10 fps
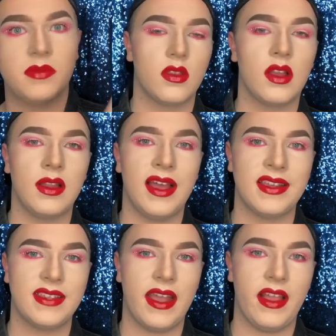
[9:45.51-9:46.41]
The
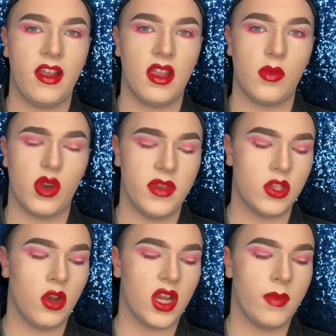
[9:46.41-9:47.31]
last highlighter that I'm going to be
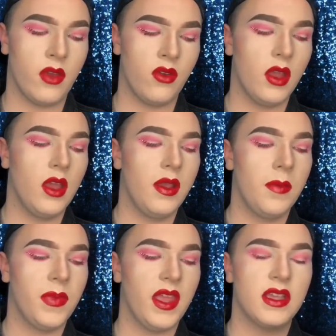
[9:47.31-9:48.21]
talking about
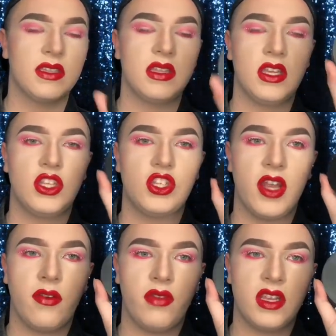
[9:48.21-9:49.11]
is the
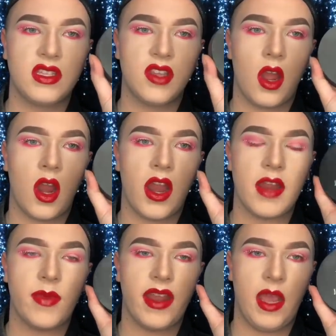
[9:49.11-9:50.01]
Jeffree Star
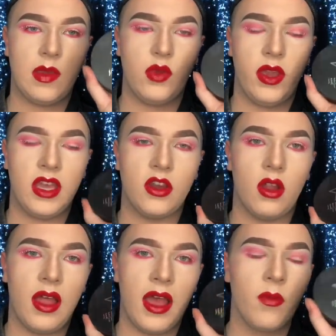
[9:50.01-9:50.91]
and Manny MUA
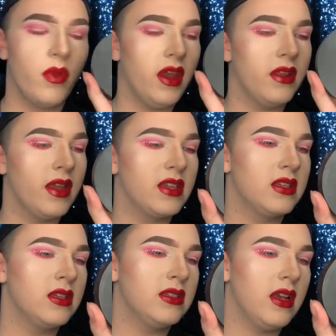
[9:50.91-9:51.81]
collab, and this
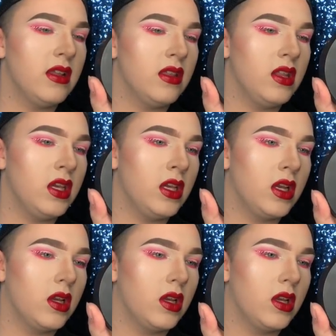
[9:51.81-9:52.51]
is in the